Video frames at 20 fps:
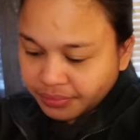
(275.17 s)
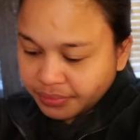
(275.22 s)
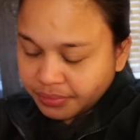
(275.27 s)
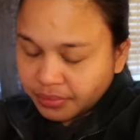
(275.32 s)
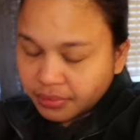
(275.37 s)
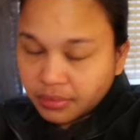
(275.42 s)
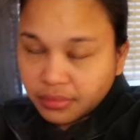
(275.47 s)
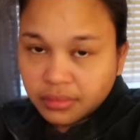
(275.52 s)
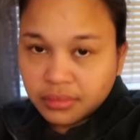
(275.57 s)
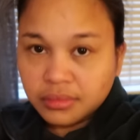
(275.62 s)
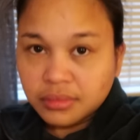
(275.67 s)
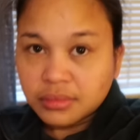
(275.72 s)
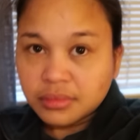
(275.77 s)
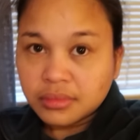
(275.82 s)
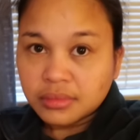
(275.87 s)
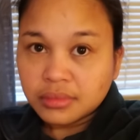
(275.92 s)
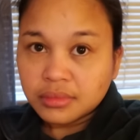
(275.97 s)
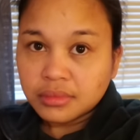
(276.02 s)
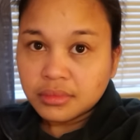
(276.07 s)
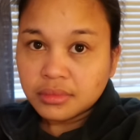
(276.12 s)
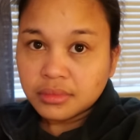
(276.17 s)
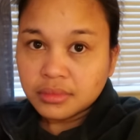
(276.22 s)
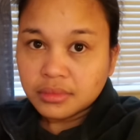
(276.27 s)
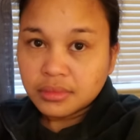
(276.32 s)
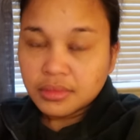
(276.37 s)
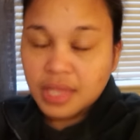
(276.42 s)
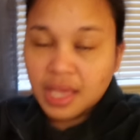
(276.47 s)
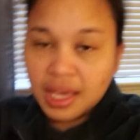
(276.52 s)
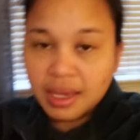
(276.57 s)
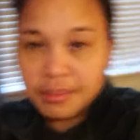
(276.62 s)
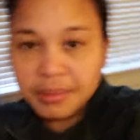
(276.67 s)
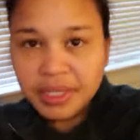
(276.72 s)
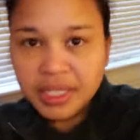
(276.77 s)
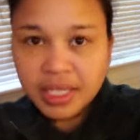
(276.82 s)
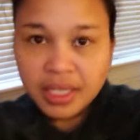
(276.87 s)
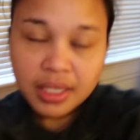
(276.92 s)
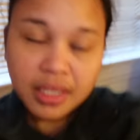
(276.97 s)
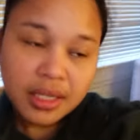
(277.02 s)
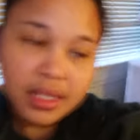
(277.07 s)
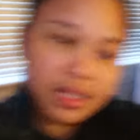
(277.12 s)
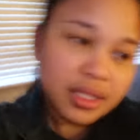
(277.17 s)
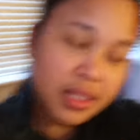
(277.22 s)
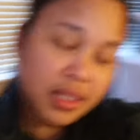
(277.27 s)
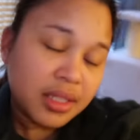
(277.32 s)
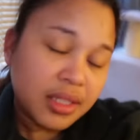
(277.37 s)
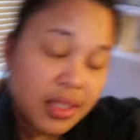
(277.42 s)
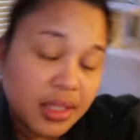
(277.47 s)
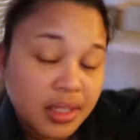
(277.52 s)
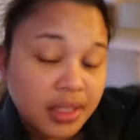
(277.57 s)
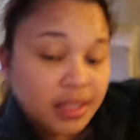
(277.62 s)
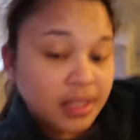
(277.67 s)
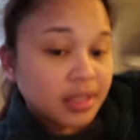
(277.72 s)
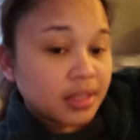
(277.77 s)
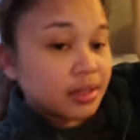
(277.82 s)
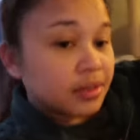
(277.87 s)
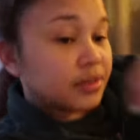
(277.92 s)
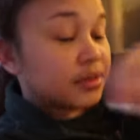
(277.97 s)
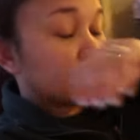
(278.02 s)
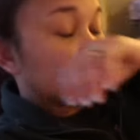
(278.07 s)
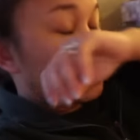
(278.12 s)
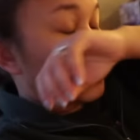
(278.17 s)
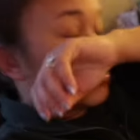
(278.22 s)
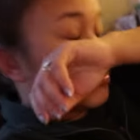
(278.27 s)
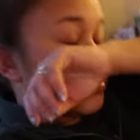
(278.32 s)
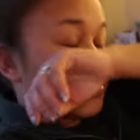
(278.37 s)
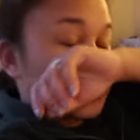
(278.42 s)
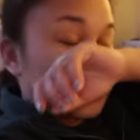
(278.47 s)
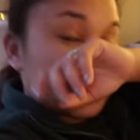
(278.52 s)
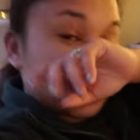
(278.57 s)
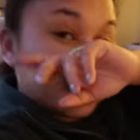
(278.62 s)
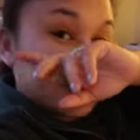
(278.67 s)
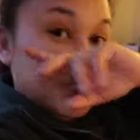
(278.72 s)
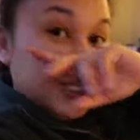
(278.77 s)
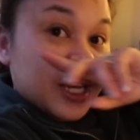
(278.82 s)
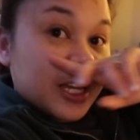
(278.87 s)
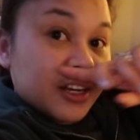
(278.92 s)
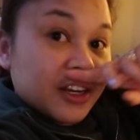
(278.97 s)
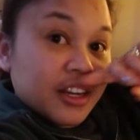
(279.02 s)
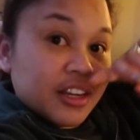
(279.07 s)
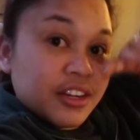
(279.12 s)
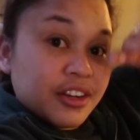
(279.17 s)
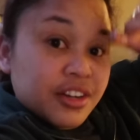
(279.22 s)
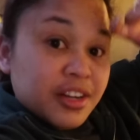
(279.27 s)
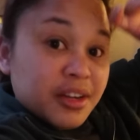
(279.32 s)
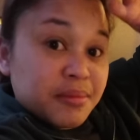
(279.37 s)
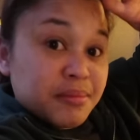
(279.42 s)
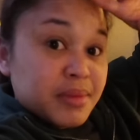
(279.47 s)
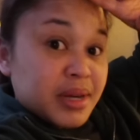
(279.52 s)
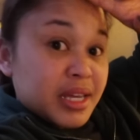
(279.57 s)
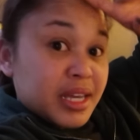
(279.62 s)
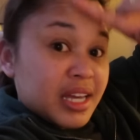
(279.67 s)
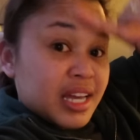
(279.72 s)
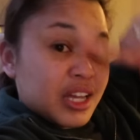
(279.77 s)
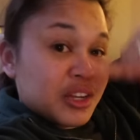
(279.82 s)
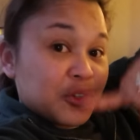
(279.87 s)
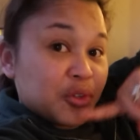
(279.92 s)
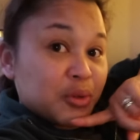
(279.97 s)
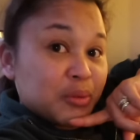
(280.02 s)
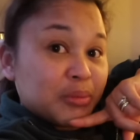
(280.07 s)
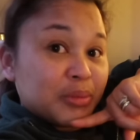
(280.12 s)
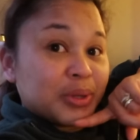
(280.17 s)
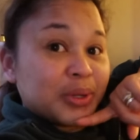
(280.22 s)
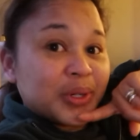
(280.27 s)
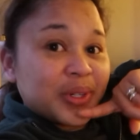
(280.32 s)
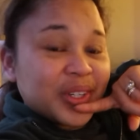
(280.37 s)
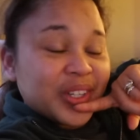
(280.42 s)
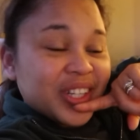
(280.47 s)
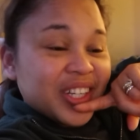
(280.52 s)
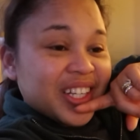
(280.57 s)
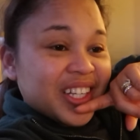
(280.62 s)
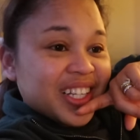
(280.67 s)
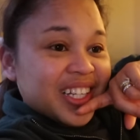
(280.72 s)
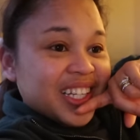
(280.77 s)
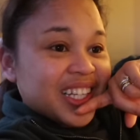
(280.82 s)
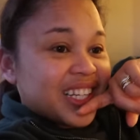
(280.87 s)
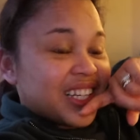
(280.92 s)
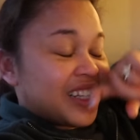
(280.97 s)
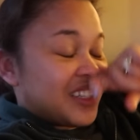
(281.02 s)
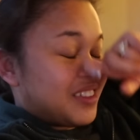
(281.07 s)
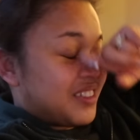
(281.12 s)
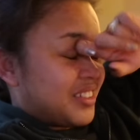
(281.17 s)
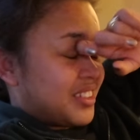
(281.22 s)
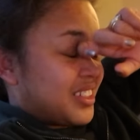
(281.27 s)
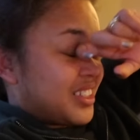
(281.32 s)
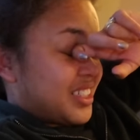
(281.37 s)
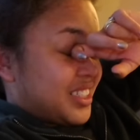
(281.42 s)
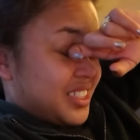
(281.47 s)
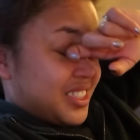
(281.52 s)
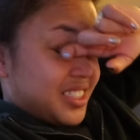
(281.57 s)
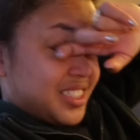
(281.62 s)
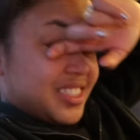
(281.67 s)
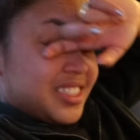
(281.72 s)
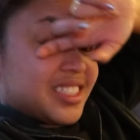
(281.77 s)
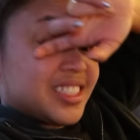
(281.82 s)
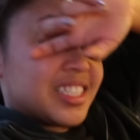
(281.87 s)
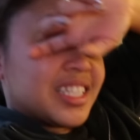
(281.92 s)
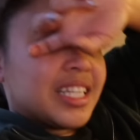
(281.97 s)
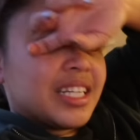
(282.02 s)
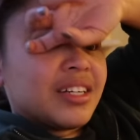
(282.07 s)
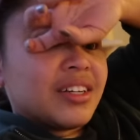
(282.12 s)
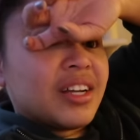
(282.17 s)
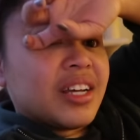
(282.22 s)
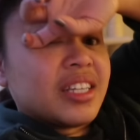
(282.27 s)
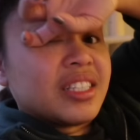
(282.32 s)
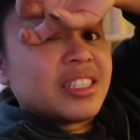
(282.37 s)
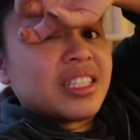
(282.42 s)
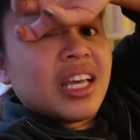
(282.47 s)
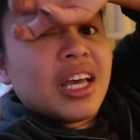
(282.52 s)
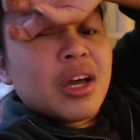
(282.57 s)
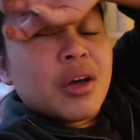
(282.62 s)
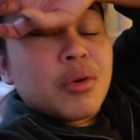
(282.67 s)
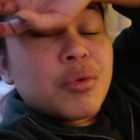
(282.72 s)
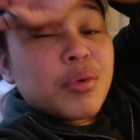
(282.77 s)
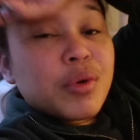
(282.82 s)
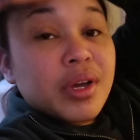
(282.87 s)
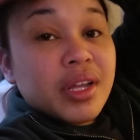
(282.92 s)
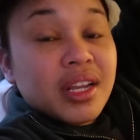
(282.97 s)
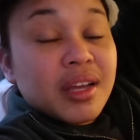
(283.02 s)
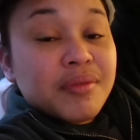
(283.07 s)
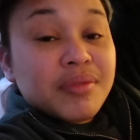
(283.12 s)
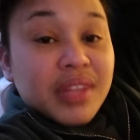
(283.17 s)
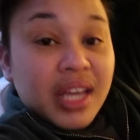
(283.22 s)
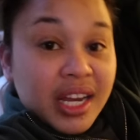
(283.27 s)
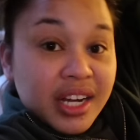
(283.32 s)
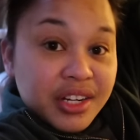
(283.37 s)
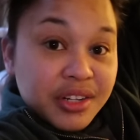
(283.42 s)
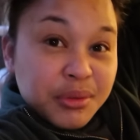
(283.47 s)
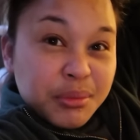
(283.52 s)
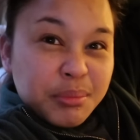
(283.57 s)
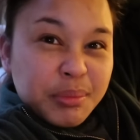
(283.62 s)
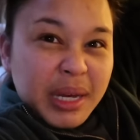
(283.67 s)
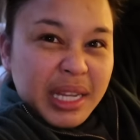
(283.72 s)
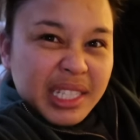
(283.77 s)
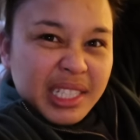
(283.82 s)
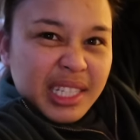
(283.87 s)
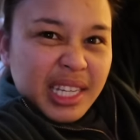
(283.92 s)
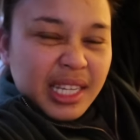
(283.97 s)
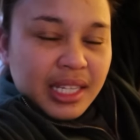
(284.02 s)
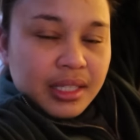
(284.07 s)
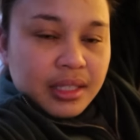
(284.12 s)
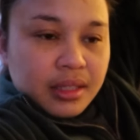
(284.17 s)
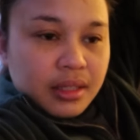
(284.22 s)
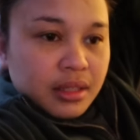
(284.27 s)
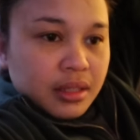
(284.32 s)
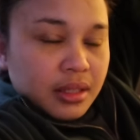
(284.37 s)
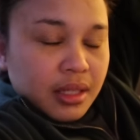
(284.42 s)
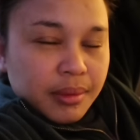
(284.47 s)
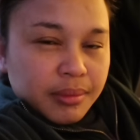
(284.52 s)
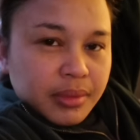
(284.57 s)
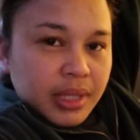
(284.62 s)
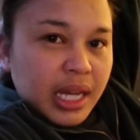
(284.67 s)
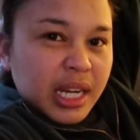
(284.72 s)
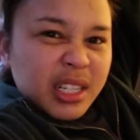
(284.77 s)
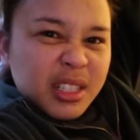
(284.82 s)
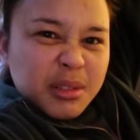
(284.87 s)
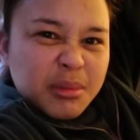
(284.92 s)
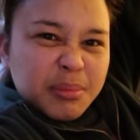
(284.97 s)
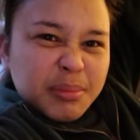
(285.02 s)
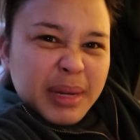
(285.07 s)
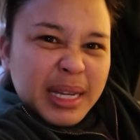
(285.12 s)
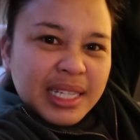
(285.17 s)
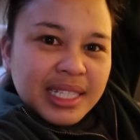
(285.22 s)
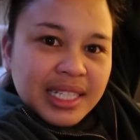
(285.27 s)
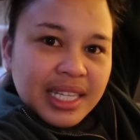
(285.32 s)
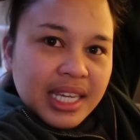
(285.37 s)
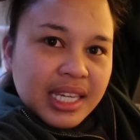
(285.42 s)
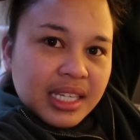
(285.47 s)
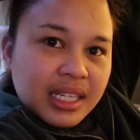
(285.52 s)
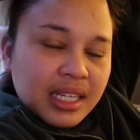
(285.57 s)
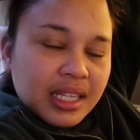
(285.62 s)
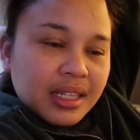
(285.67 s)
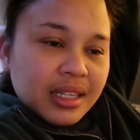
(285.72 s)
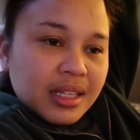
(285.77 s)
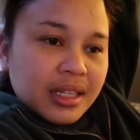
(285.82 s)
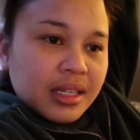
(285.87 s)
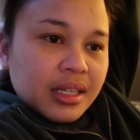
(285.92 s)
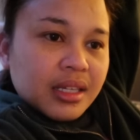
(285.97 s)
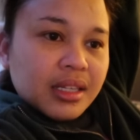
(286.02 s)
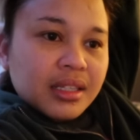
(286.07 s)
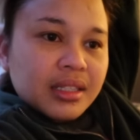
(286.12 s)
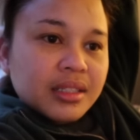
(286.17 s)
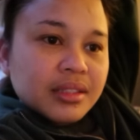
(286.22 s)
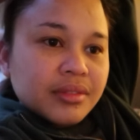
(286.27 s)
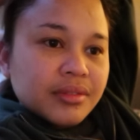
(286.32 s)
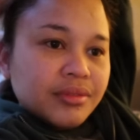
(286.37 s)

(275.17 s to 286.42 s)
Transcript: You like it? Ham and egg, hon? Yeah. No. I'd rather have my adobo and rice. Well, I'm tired of pancake. I'm tired of pancake and egg.